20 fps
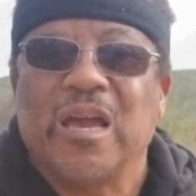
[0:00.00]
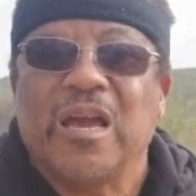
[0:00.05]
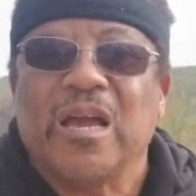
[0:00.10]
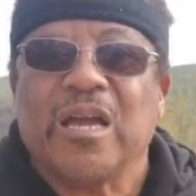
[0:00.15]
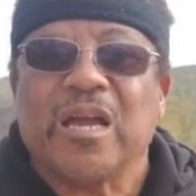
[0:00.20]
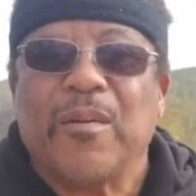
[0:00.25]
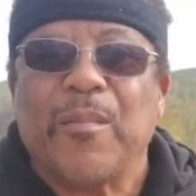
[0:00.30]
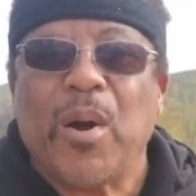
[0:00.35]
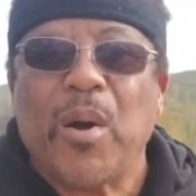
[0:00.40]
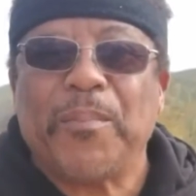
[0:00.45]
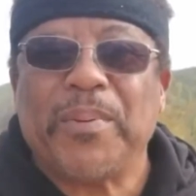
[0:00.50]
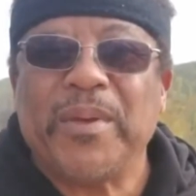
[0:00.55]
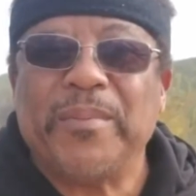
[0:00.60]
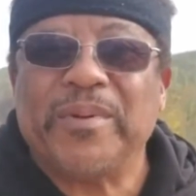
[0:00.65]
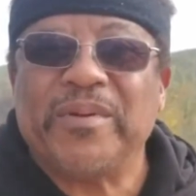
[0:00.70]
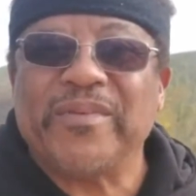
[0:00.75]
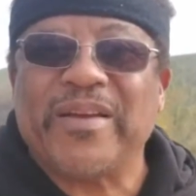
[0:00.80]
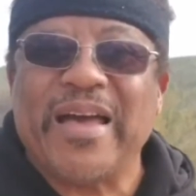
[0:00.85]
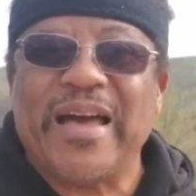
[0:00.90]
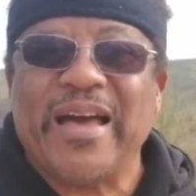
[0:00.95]
Come on, people
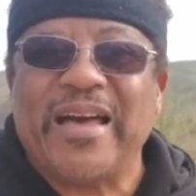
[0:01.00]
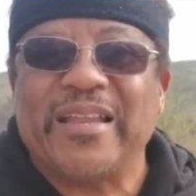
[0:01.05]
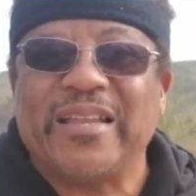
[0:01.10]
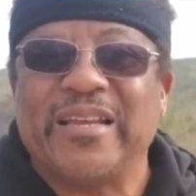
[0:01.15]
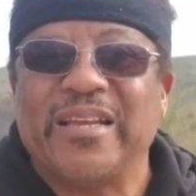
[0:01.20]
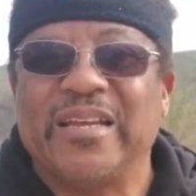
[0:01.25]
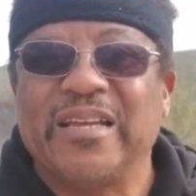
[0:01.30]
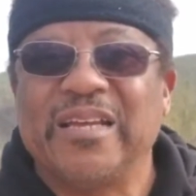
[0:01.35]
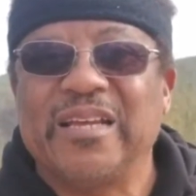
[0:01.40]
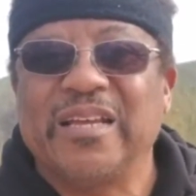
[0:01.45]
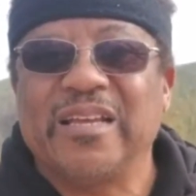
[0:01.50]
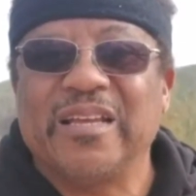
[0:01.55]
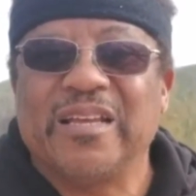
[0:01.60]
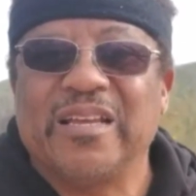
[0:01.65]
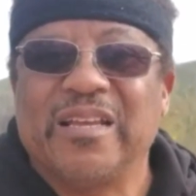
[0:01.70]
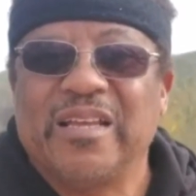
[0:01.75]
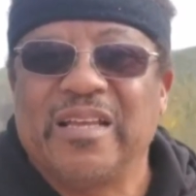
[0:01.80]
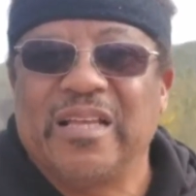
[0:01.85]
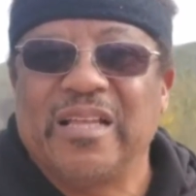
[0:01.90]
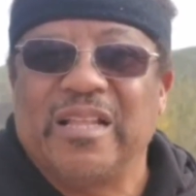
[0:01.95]
of God,
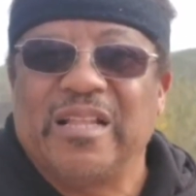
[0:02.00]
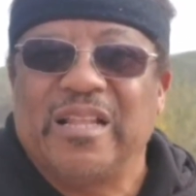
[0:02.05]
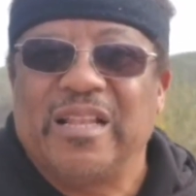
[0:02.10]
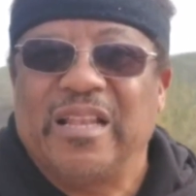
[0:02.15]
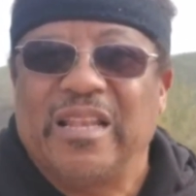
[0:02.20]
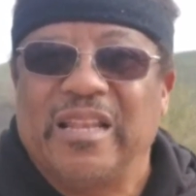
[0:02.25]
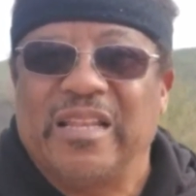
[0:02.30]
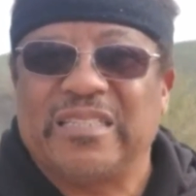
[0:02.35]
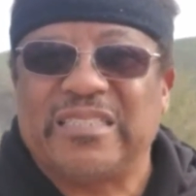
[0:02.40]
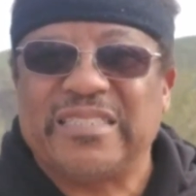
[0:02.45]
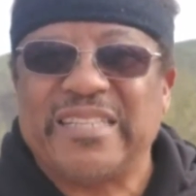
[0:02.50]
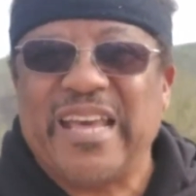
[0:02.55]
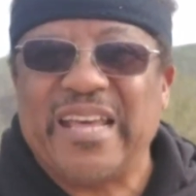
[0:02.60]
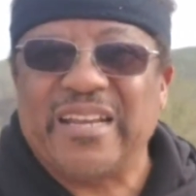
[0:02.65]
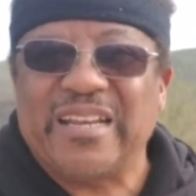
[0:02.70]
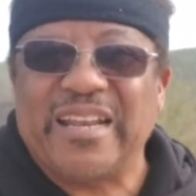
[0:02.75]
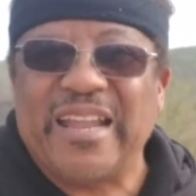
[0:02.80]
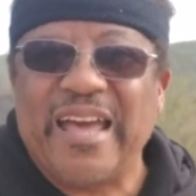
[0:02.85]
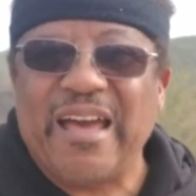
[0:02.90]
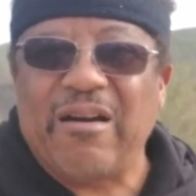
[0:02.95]
let's not
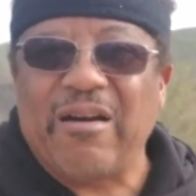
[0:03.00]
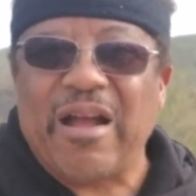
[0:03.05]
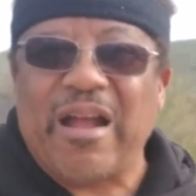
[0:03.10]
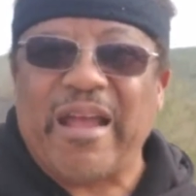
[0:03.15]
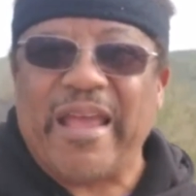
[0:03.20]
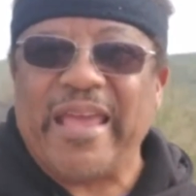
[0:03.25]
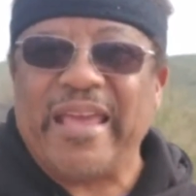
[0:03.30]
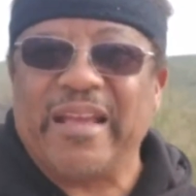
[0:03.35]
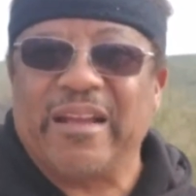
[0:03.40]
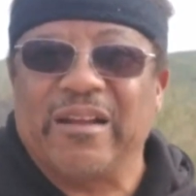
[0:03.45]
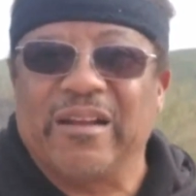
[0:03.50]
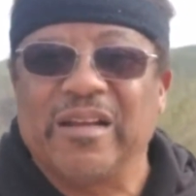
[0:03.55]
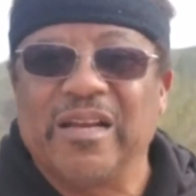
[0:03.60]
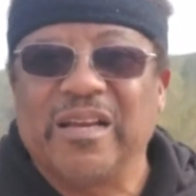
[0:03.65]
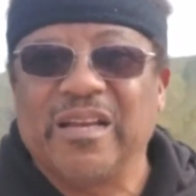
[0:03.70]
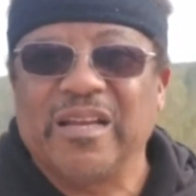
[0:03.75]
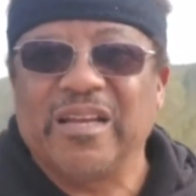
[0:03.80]
allow our anger